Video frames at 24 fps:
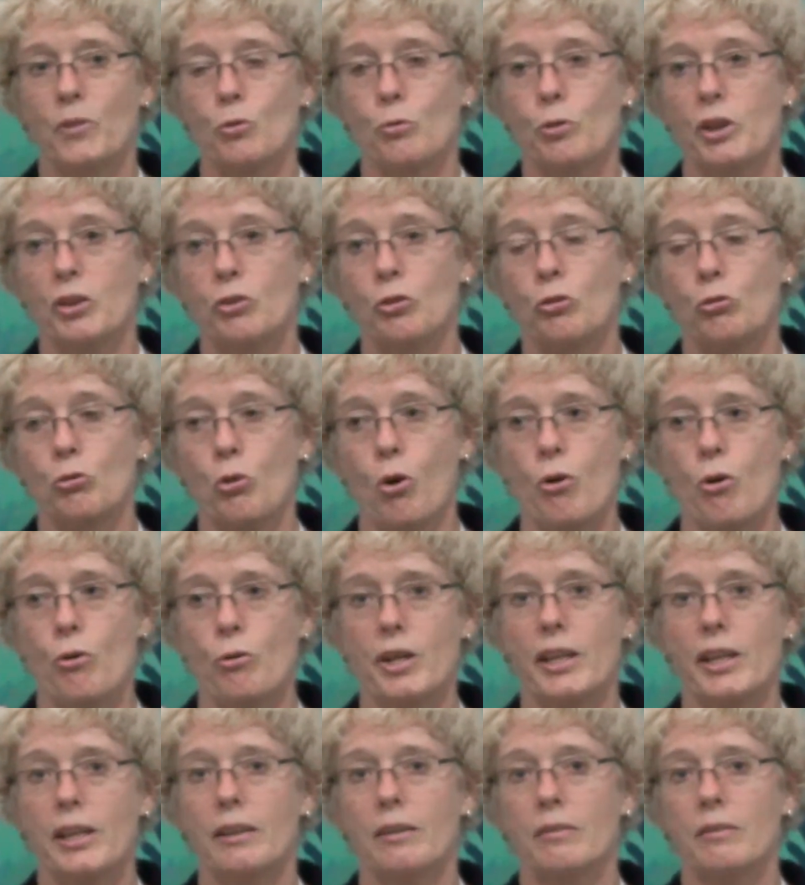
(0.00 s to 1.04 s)

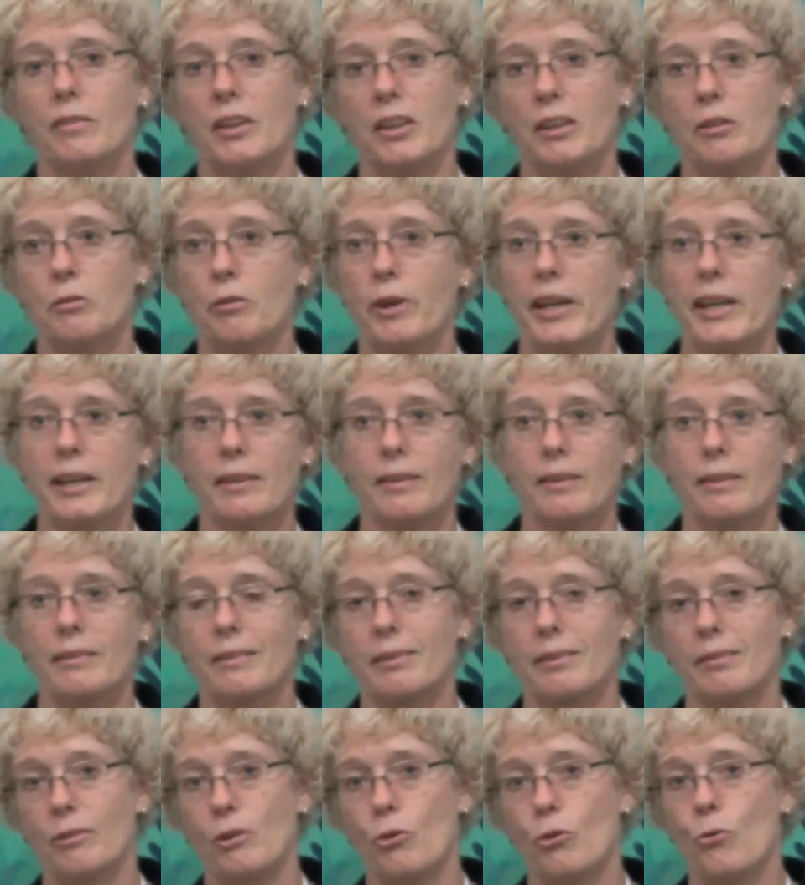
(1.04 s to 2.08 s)
restoring degraded
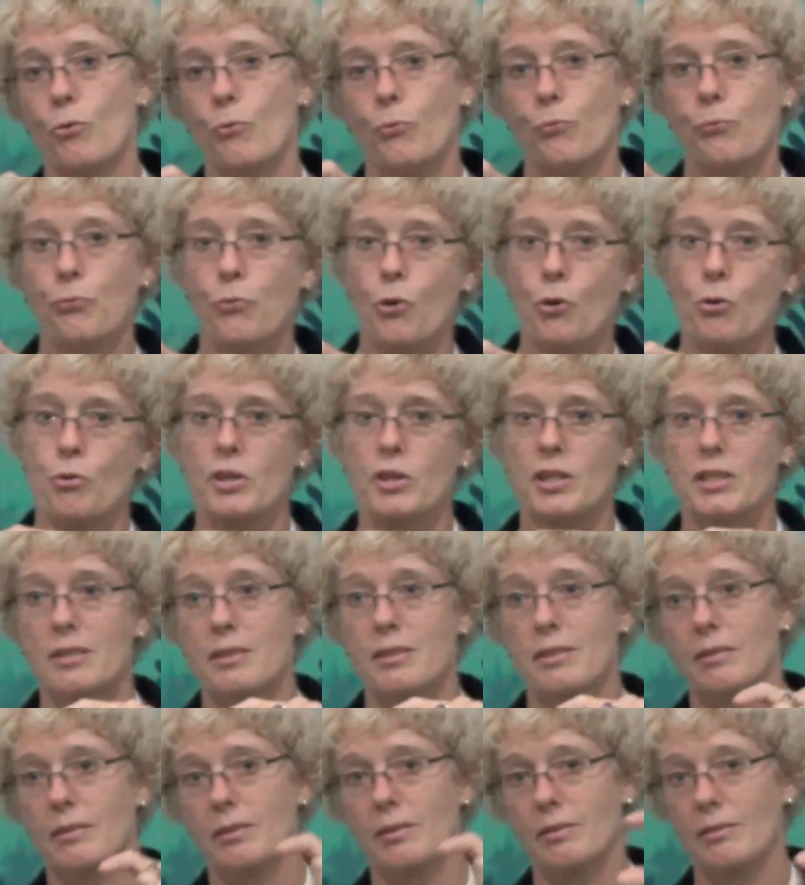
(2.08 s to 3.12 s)

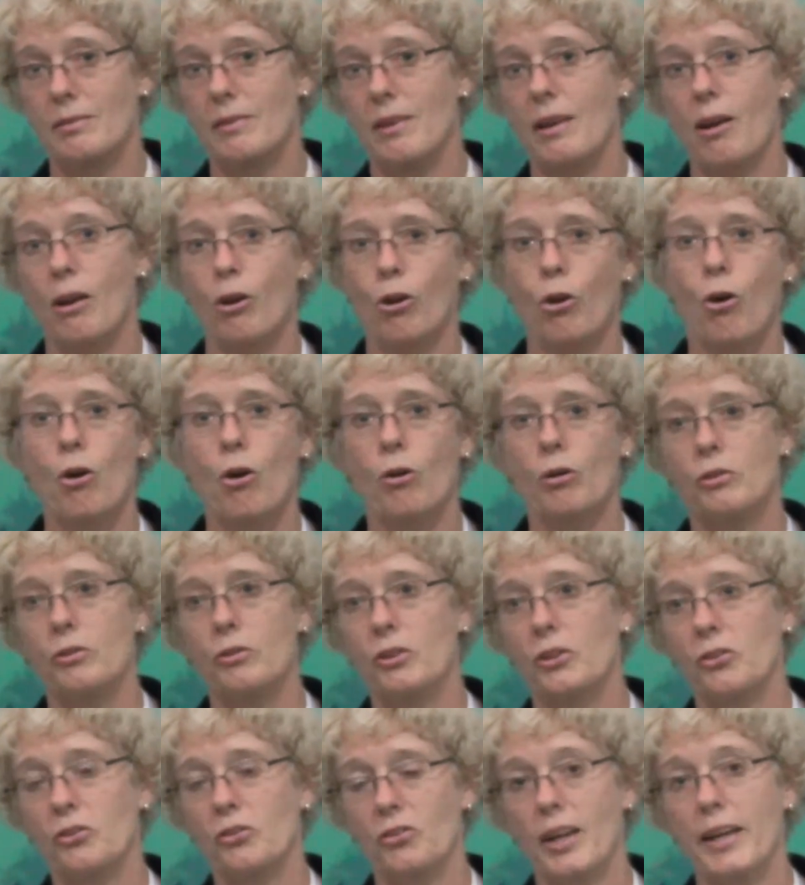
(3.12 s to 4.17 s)
forests along
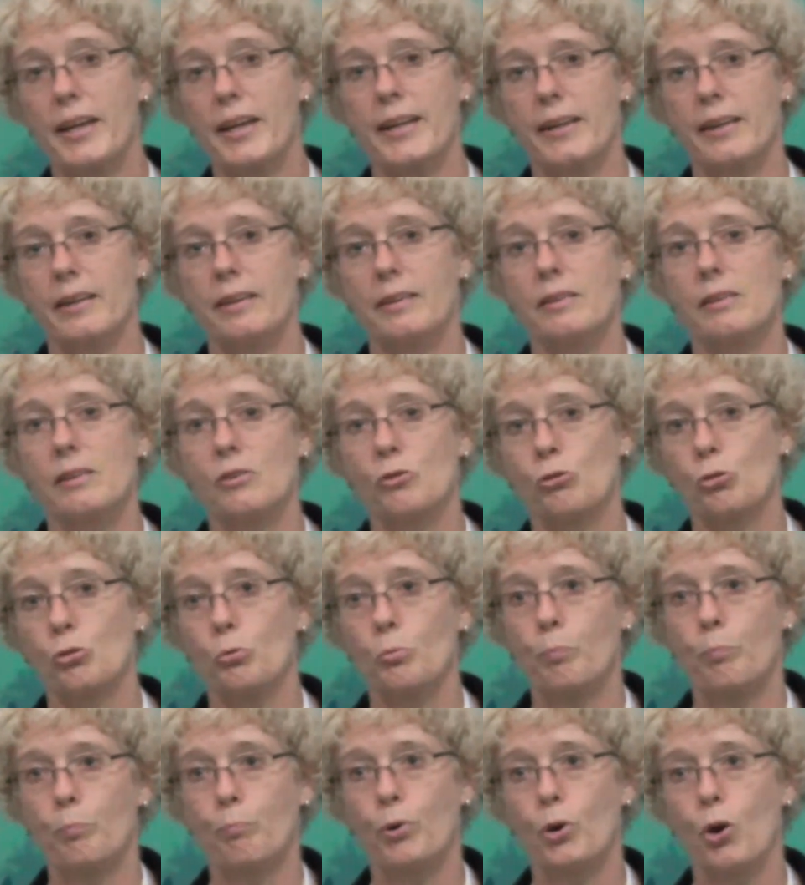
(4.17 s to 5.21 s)
the Sahel to
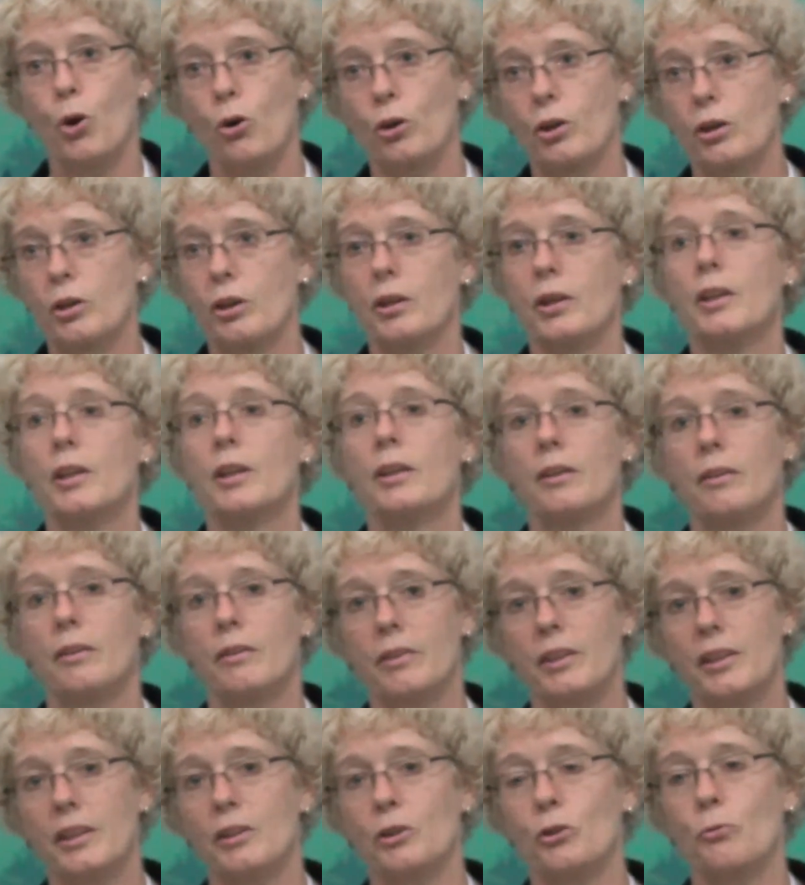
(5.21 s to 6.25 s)
block
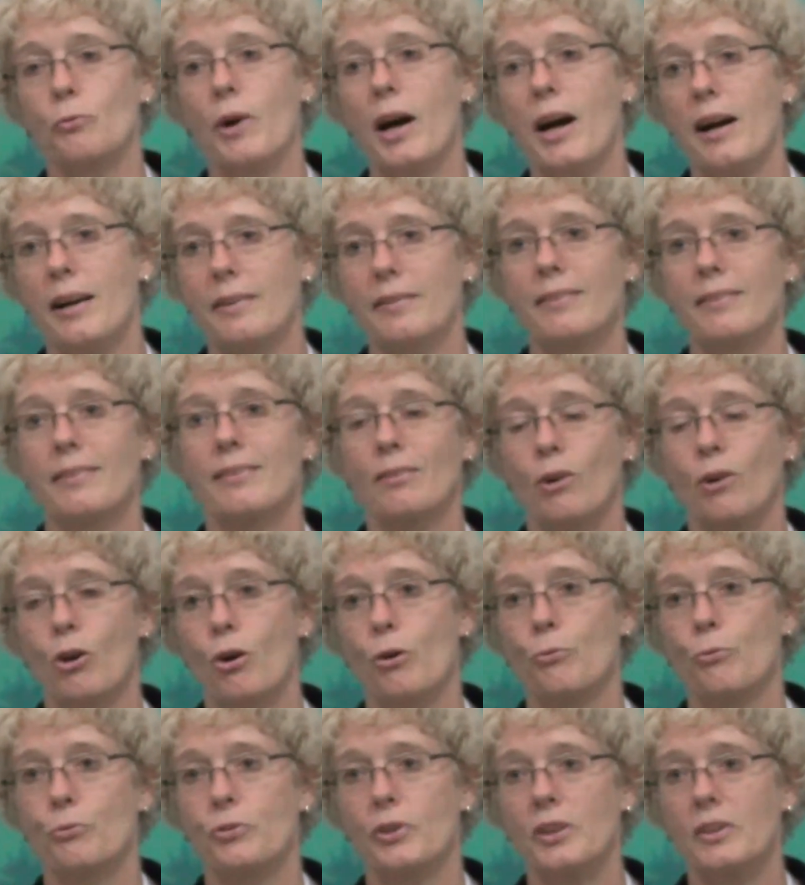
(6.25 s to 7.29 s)
the advance
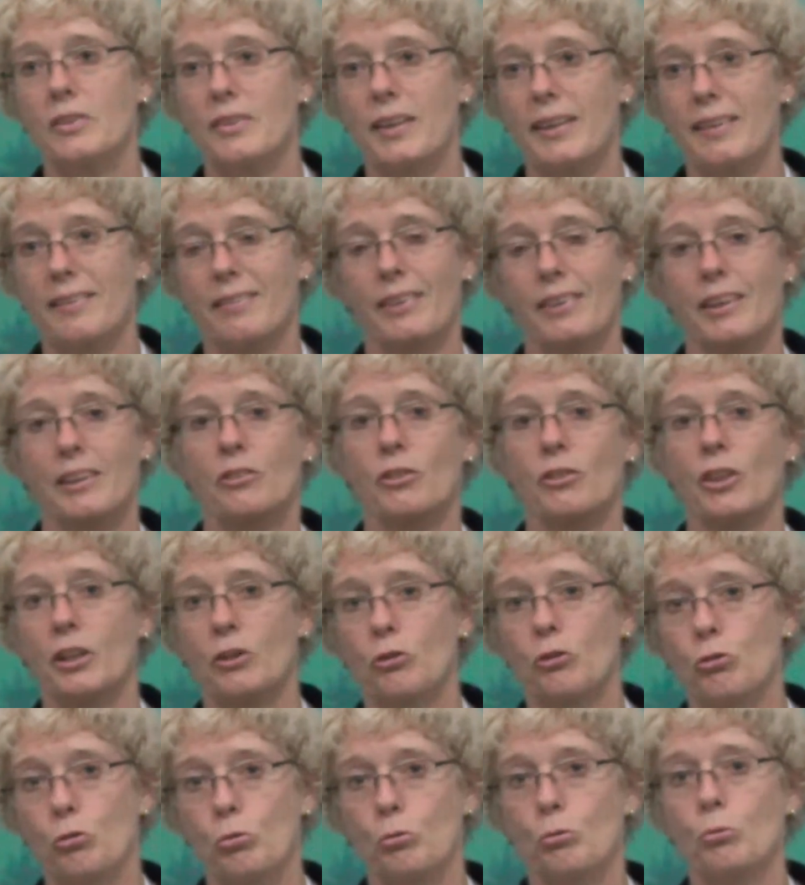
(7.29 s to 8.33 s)
of the desert
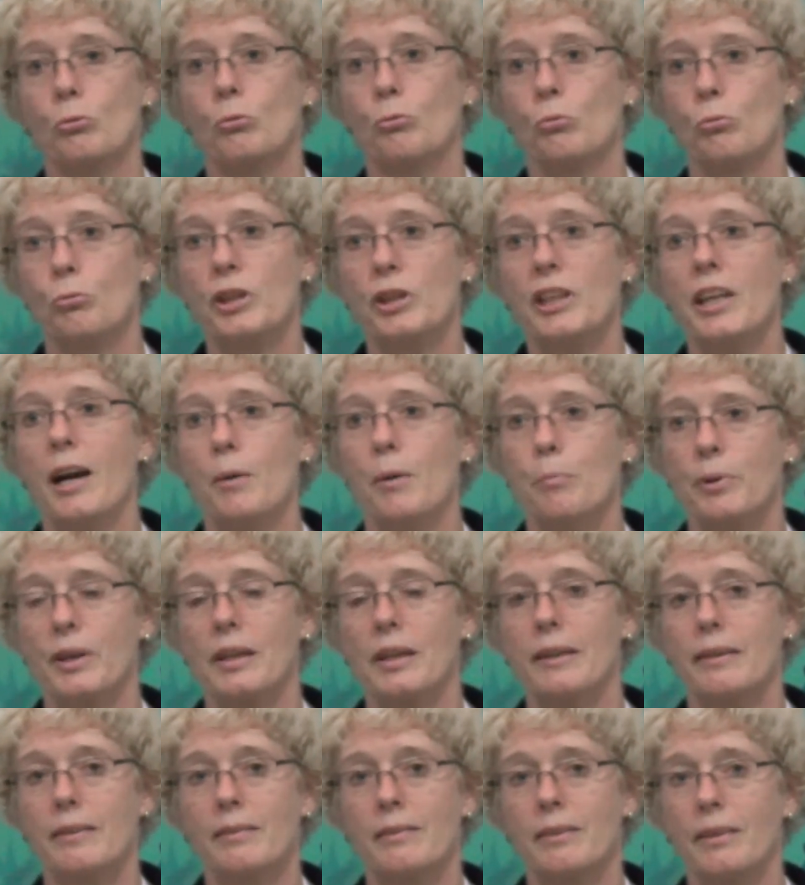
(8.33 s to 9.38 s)
and to
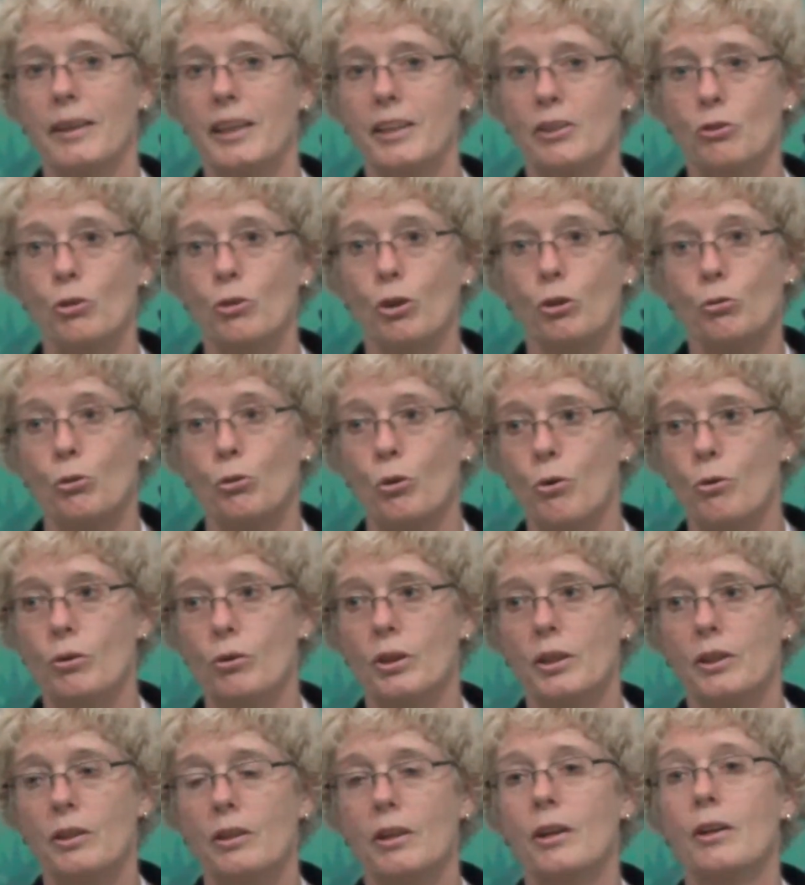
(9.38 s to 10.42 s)
rehabilitate not
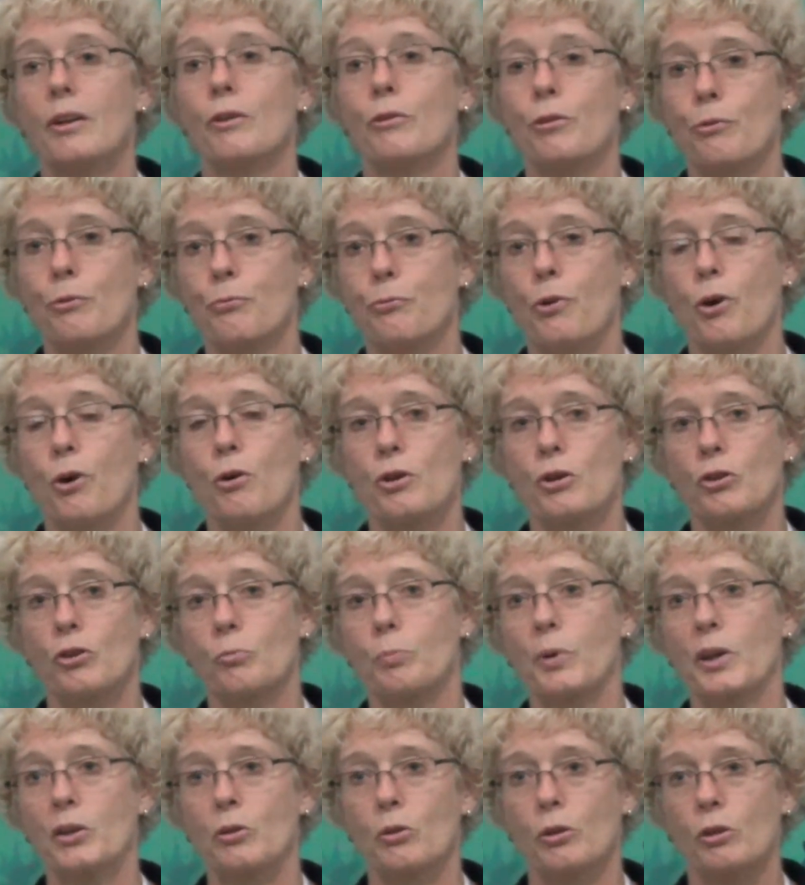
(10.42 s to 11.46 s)
only the
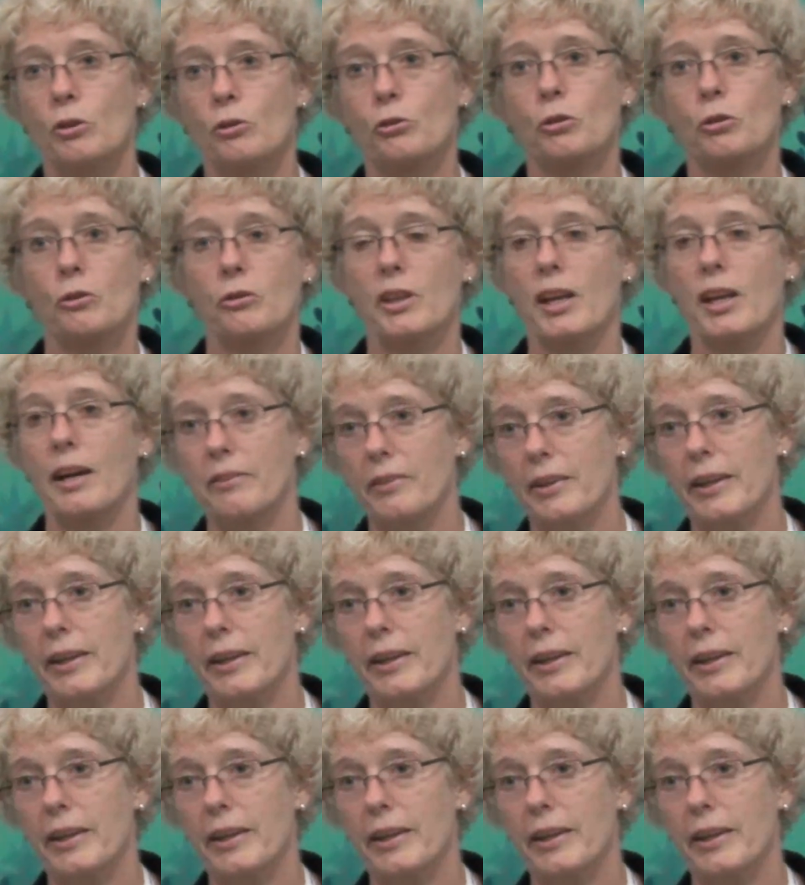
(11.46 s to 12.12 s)
forest but also the other